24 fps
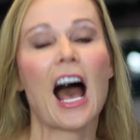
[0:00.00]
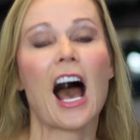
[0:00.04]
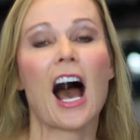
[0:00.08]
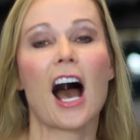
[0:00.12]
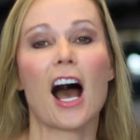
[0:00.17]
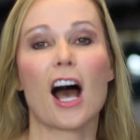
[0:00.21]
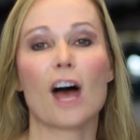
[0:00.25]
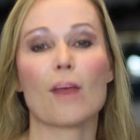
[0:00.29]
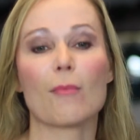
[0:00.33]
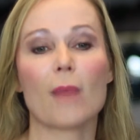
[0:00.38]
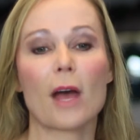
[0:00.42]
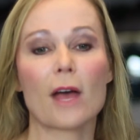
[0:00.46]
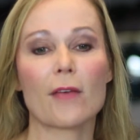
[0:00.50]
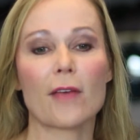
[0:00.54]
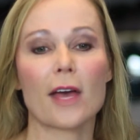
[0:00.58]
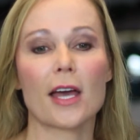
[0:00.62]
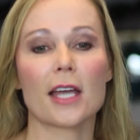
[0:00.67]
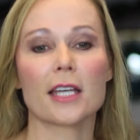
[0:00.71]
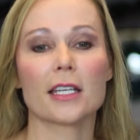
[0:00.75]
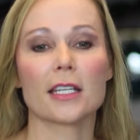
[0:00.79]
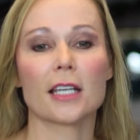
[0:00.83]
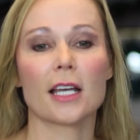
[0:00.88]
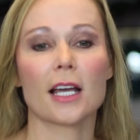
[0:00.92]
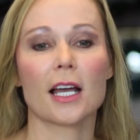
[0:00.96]
I've
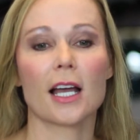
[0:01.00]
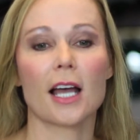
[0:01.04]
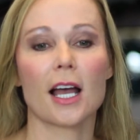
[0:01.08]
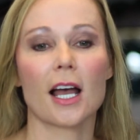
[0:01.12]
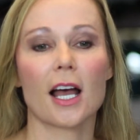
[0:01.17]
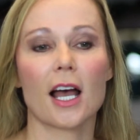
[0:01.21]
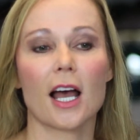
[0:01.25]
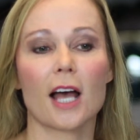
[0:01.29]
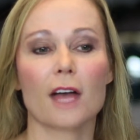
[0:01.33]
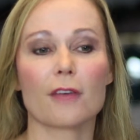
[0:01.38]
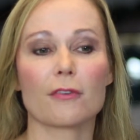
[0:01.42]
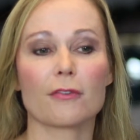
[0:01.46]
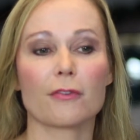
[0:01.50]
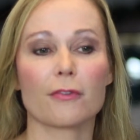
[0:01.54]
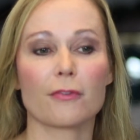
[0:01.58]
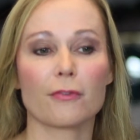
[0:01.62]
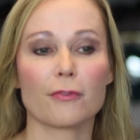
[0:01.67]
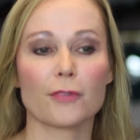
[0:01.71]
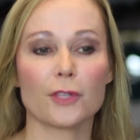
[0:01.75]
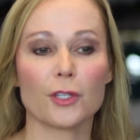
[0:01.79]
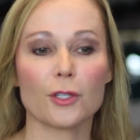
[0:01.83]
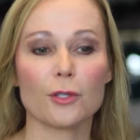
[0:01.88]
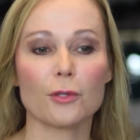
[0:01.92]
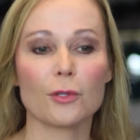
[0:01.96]
had a
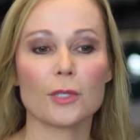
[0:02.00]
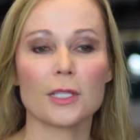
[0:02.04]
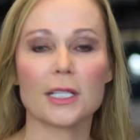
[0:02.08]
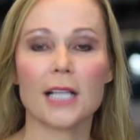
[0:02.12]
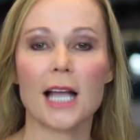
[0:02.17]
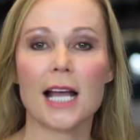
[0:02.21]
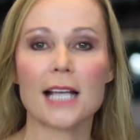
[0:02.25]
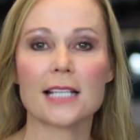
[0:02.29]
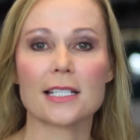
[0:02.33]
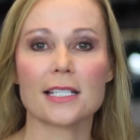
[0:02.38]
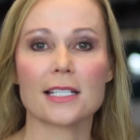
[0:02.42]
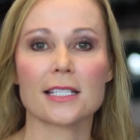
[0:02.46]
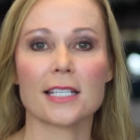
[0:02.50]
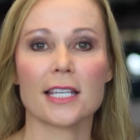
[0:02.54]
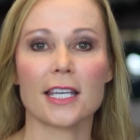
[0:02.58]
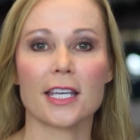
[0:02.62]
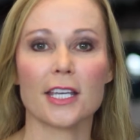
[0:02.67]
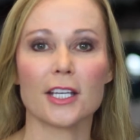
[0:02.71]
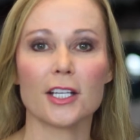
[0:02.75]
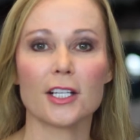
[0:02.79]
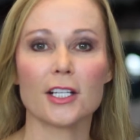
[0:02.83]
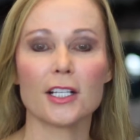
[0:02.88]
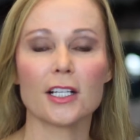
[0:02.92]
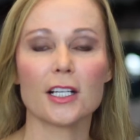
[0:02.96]
few classes
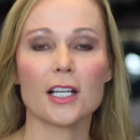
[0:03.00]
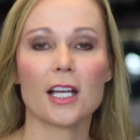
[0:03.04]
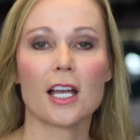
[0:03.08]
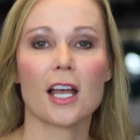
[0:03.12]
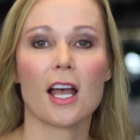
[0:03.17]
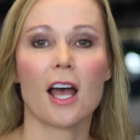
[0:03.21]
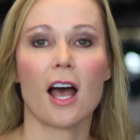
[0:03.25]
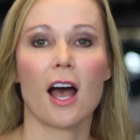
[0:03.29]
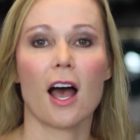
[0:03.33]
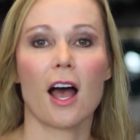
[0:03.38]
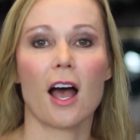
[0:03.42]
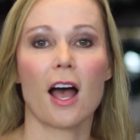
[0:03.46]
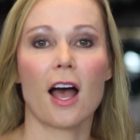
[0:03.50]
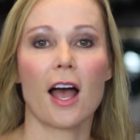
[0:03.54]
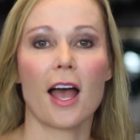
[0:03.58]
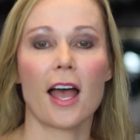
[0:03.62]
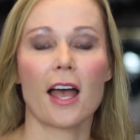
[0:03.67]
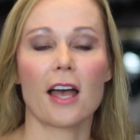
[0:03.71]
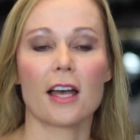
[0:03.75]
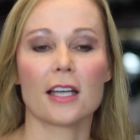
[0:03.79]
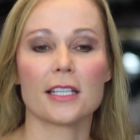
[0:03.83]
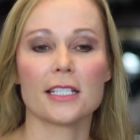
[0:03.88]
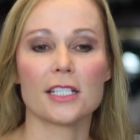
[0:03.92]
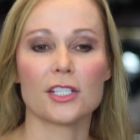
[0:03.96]
here.
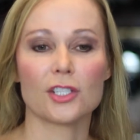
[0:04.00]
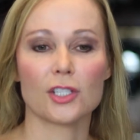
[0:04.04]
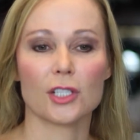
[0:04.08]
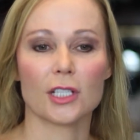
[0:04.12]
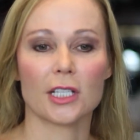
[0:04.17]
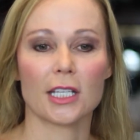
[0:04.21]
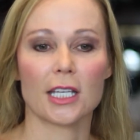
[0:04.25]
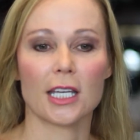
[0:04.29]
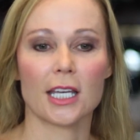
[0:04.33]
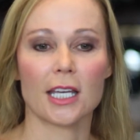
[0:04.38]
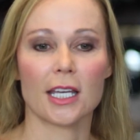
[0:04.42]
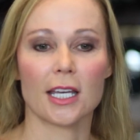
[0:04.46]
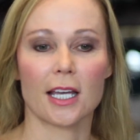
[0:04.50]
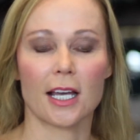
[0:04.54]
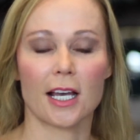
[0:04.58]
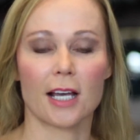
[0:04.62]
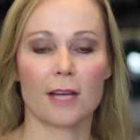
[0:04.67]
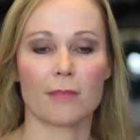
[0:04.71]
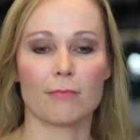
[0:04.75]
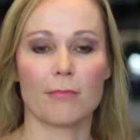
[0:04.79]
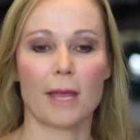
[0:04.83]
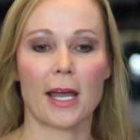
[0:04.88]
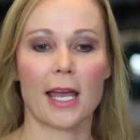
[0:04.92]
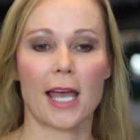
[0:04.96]
Initially,
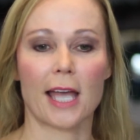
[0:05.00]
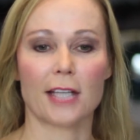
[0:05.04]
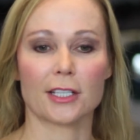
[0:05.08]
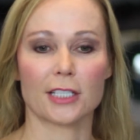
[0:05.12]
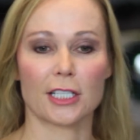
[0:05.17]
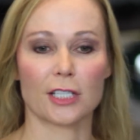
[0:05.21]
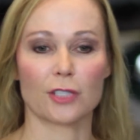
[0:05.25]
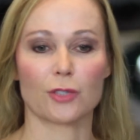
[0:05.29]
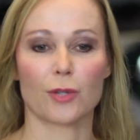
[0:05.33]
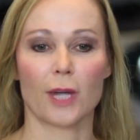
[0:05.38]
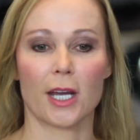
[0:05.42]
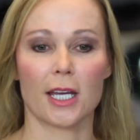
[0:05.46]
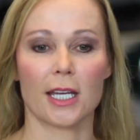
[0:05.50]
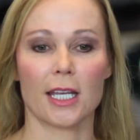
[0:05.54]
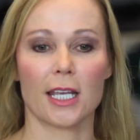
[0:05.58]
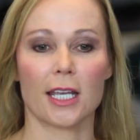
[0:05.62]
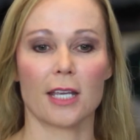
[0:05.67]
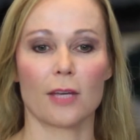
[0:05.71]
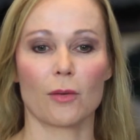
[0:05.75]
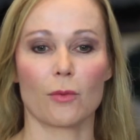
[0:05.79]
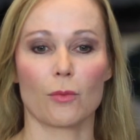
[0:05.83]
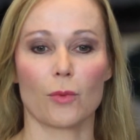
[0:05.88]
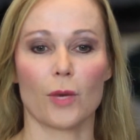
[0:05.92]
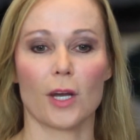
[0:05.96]
my acting
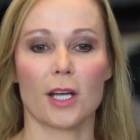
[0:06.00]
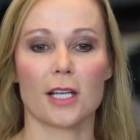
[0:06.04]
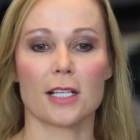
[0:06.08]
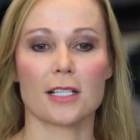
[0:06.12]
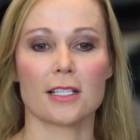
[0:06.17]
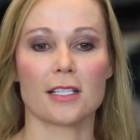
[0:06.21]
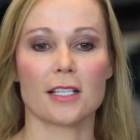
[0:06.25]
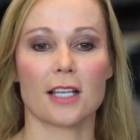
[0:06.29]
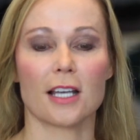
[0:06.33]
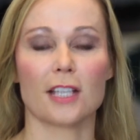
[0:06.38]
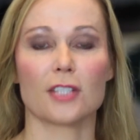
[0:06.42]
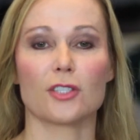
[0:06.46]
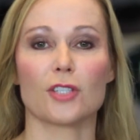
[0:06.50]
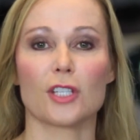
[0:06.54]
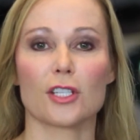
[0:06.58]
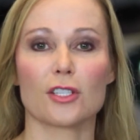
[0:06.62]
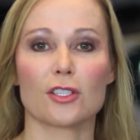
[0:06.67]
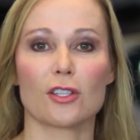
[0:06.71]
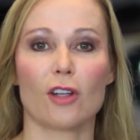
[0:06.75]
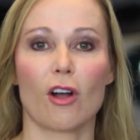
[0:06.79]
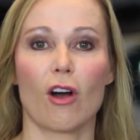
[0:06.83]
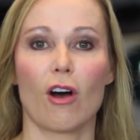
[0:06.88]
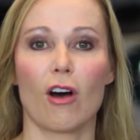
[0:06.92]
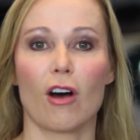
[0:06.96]
training was
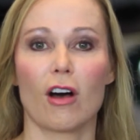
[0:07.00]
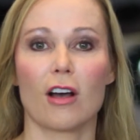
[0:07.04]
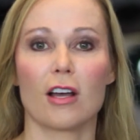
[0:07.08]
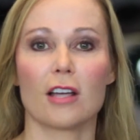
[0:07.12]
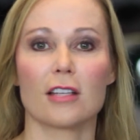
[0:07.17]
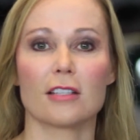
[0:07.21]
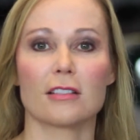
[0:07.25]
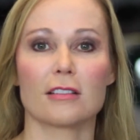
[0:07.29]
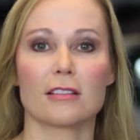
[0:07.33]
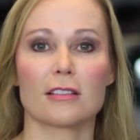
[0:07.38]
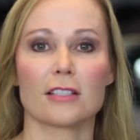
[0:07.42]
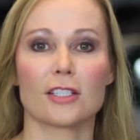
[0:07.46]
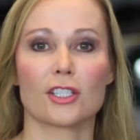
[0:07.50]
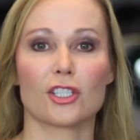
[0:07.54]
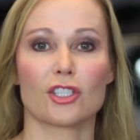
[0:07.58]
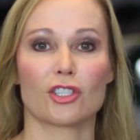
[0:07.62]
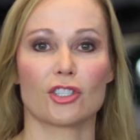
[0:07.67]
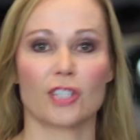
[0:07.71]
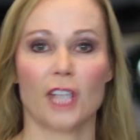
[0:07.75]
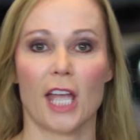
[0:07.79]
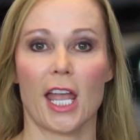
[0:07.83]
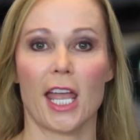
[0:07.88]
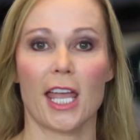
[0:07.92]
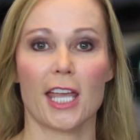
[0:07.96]
just on
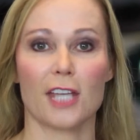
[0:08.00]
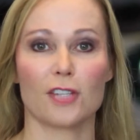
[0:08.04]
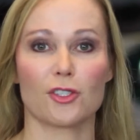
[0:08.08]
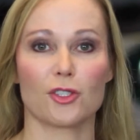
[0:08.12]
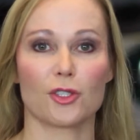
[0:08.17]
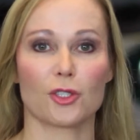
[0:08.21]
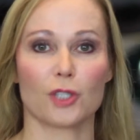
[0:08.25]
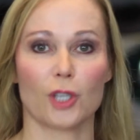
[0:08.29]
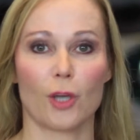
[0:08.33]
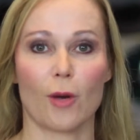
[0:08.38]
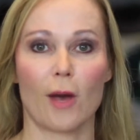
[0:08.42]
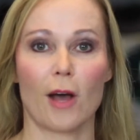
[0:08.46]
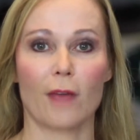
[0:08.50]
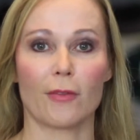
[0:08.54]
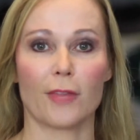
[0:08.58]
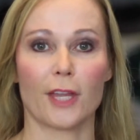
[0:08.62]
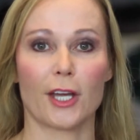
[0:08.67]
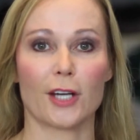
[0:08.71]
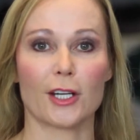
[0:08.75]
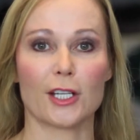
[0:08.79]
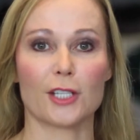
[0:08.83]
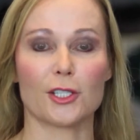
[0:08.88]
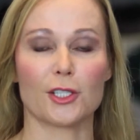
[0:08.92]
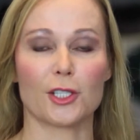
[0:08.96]
stage, just go out
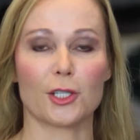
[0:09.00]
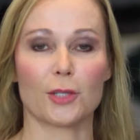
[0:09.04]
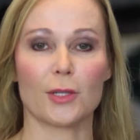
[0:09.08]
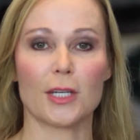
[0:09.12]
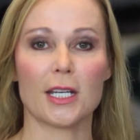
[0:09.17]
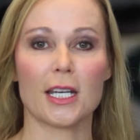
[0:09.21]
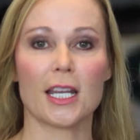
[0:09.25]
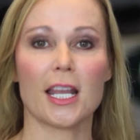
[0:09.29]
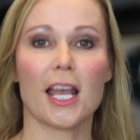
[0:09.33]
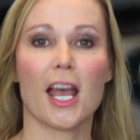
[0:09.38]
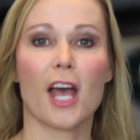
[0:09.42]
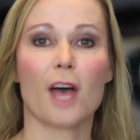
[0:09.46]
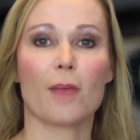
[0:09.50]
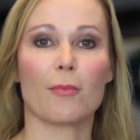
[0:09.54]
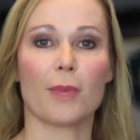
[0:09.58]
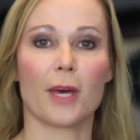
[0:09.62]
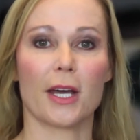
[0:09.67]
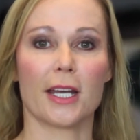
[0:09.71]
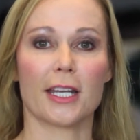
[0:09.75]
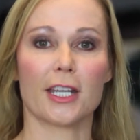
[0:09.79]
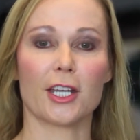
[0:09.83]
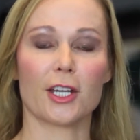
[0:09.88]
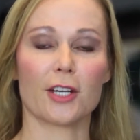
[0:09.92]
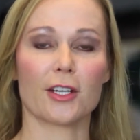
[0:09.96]
there and do it.
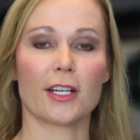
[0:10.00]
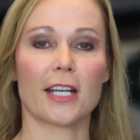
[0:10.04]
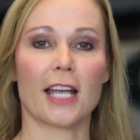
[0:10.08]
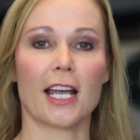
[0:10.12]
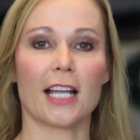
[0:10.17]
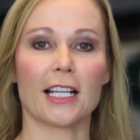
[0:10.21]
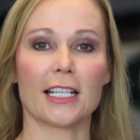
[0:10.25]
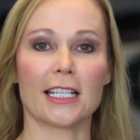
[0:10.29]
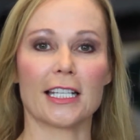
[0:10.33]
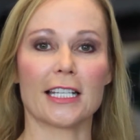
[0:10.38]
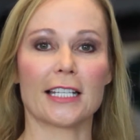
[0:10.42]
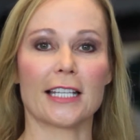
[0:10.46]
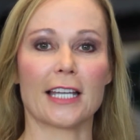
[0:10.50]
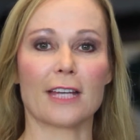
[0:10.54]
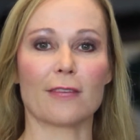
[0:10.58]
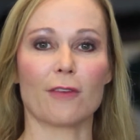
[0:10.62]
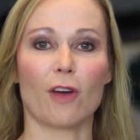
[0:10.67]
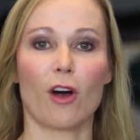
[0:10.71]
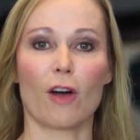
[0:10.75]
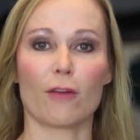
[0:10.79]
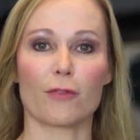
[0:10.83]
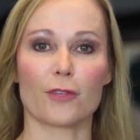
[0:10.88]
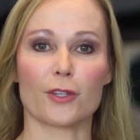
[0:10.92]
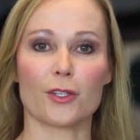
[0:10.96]
But here at Elliott, they've
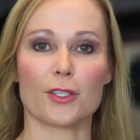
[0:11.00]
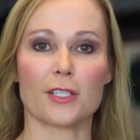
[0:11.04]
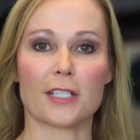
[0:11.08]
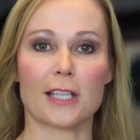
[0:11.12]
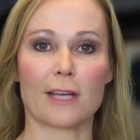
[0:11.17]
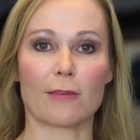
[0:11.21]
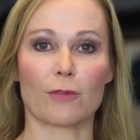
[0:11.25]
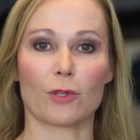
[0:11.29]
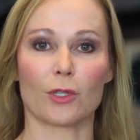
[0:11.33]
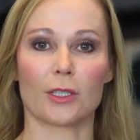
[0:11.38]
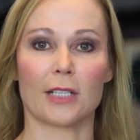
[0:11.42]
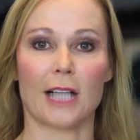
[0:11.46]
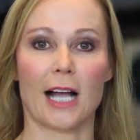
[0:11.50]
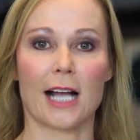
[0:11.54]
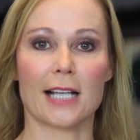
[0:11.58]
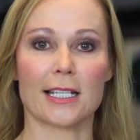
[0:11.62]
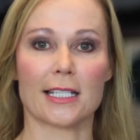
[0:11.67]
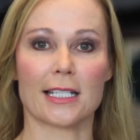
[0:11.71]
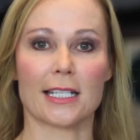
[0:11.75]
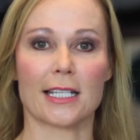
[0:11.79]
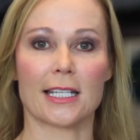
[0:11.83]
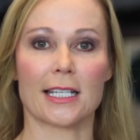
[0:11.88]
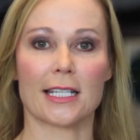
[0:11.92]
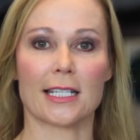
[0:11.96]
offered several
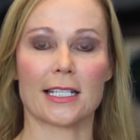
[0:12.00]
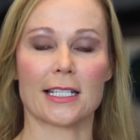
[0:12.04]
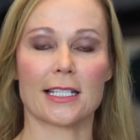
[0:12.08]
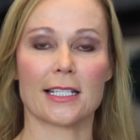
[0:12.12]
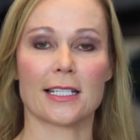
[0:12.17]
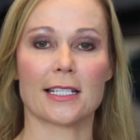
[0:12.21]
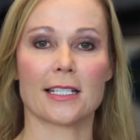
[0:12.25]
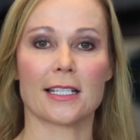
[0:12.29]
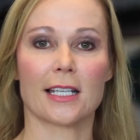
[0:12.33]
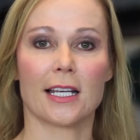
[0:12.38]
classes